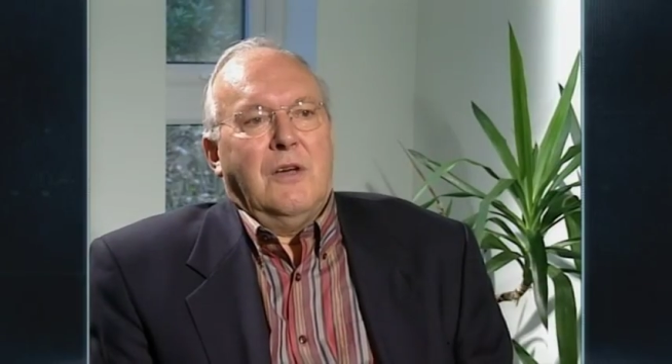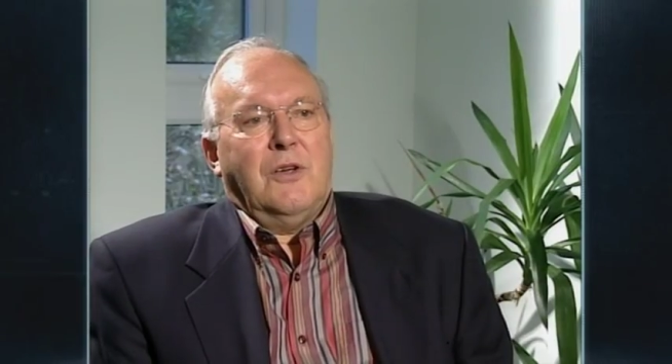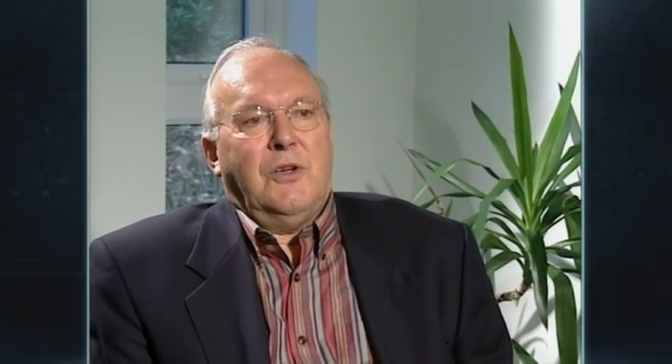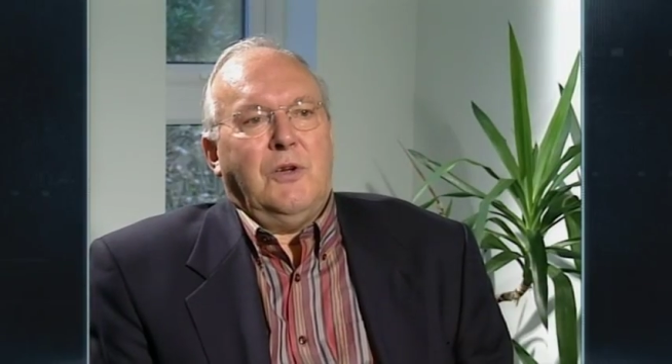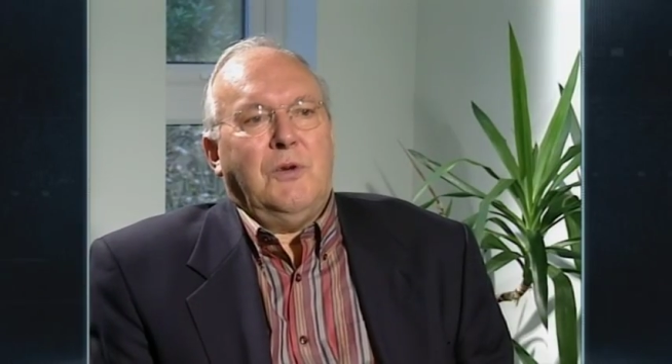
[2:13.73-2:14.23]

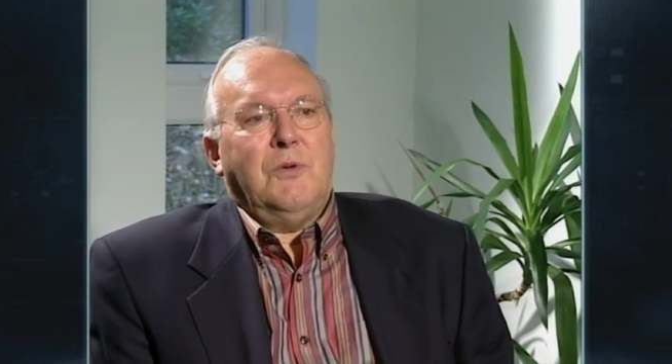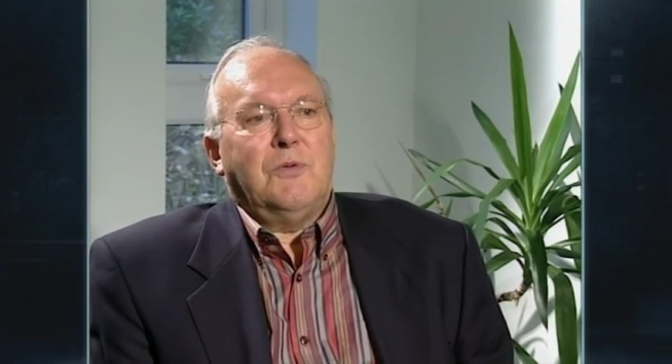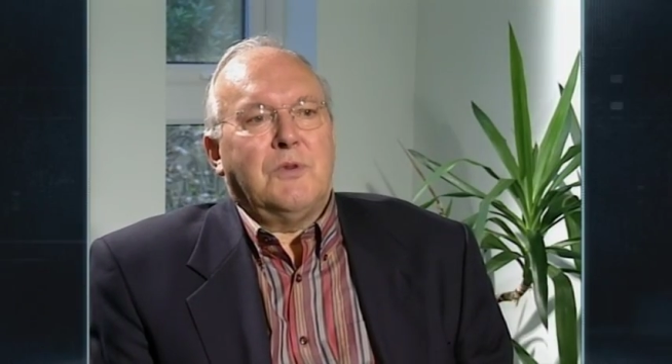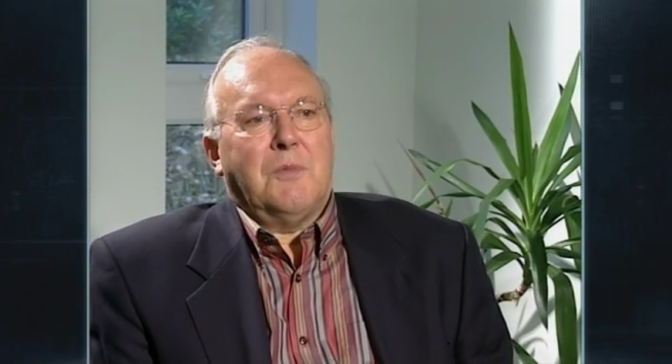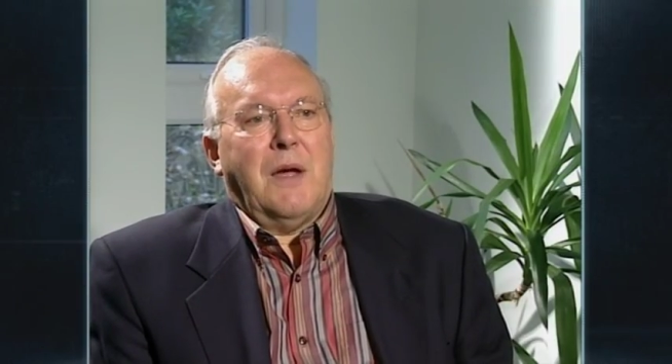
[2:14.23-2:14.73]

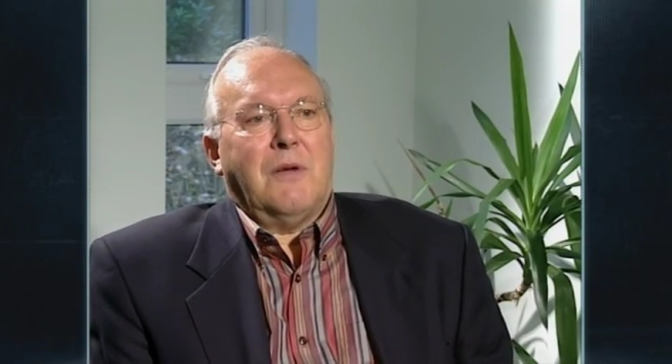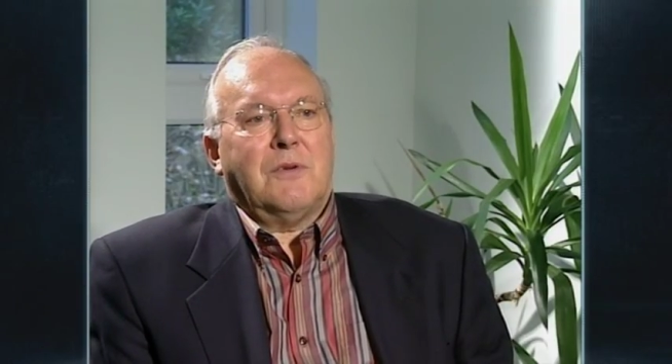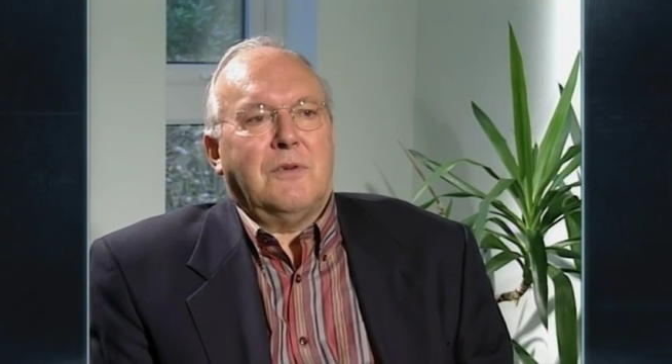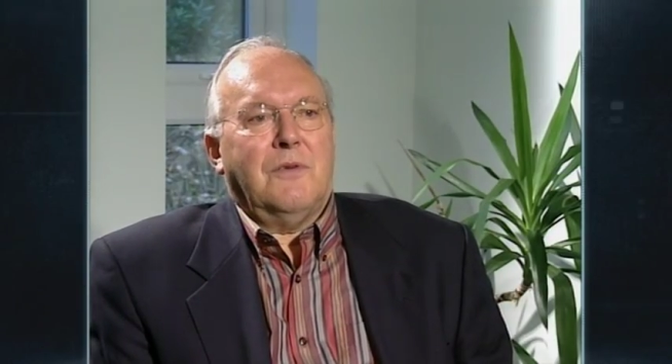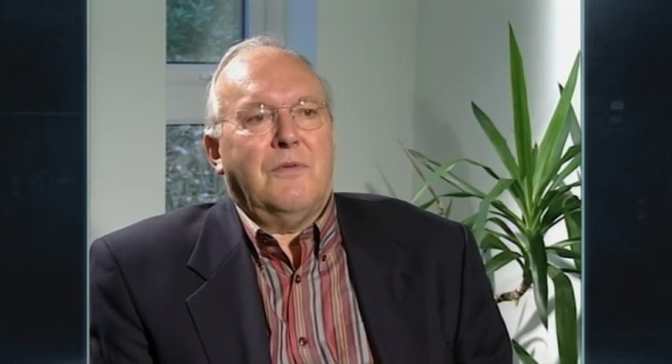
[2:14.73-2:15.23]
huge
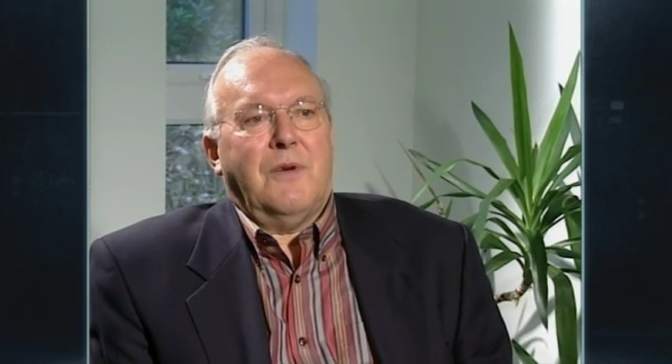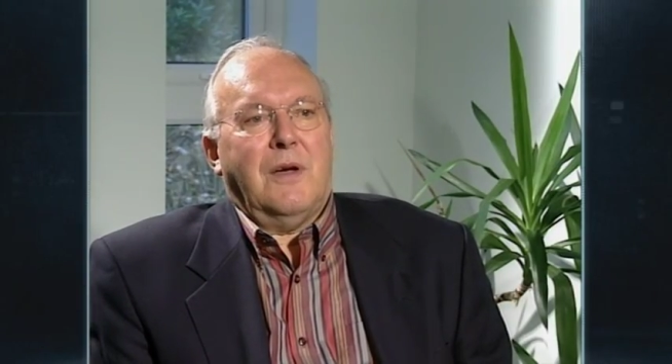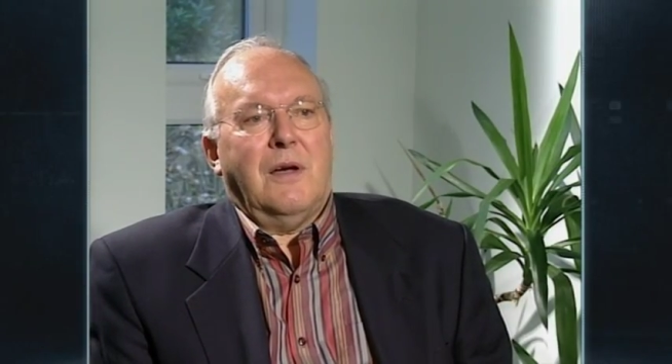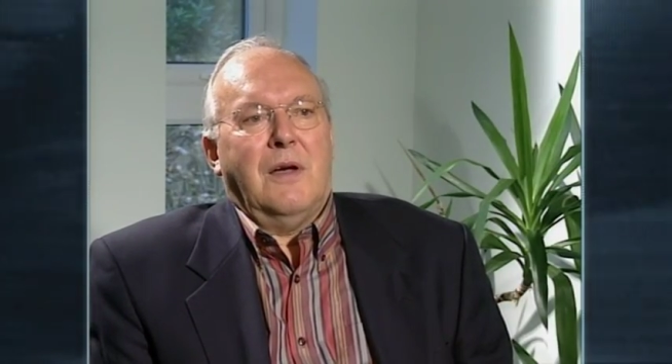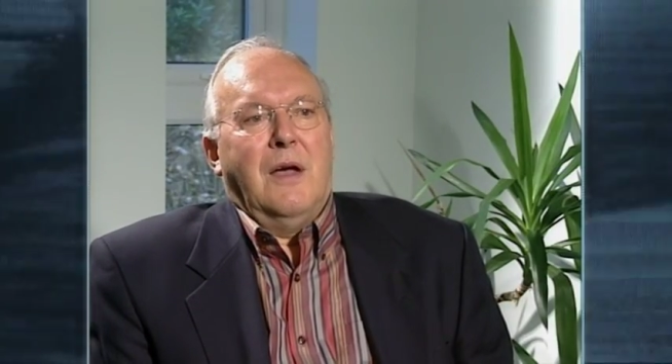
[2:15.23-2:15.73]
amount of
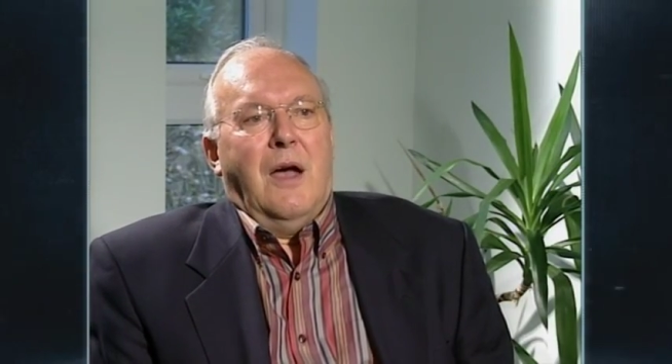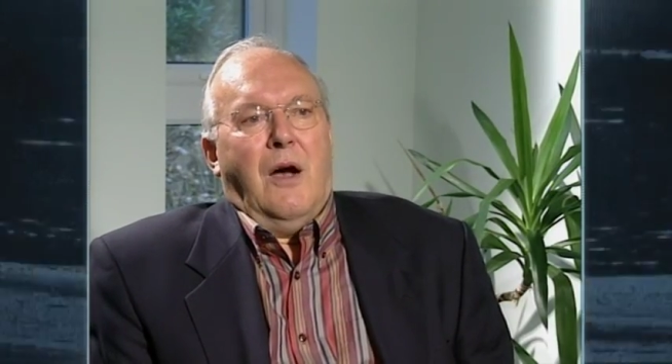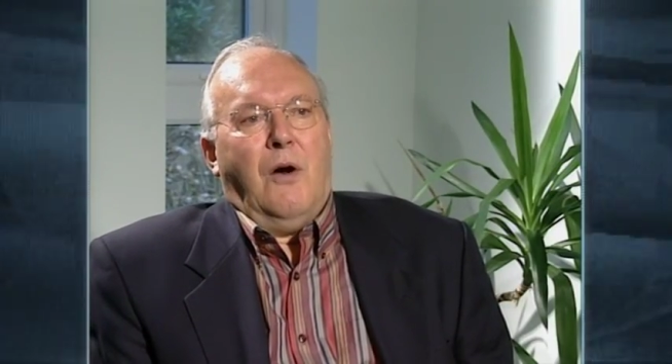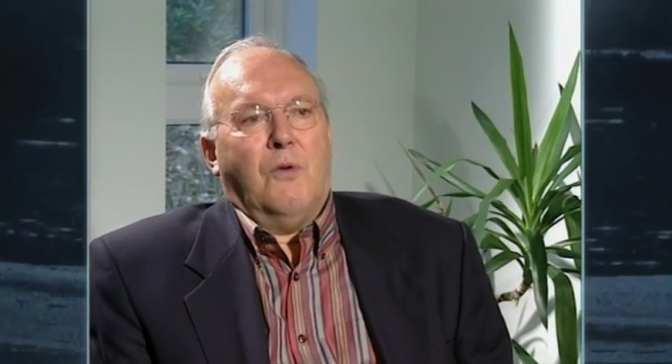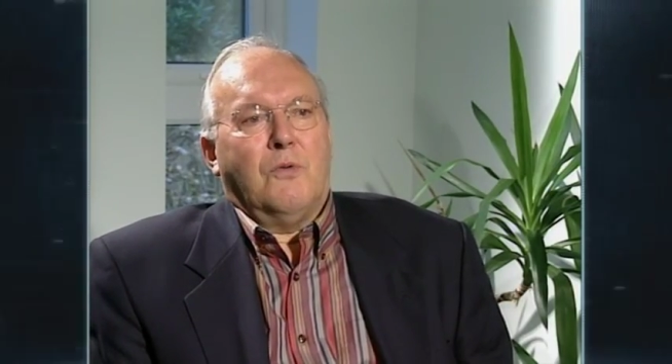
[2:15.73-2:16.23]

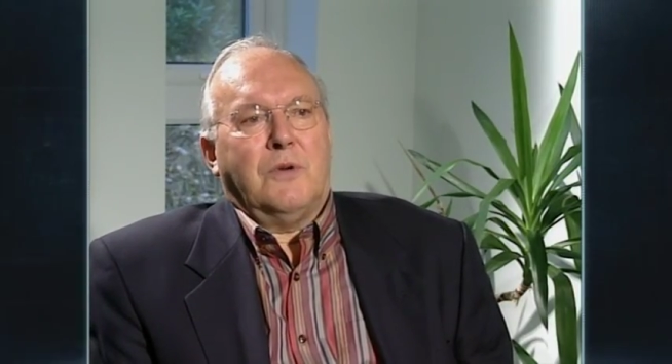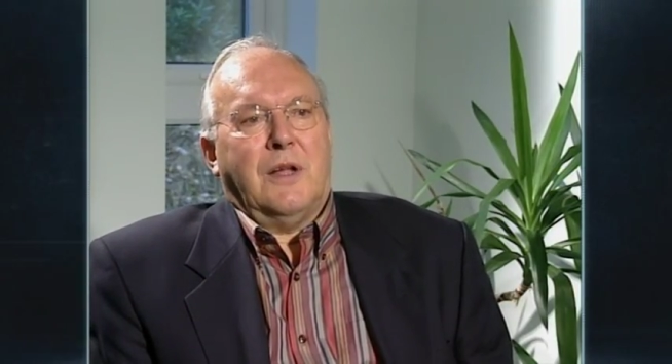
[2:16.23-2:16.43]
old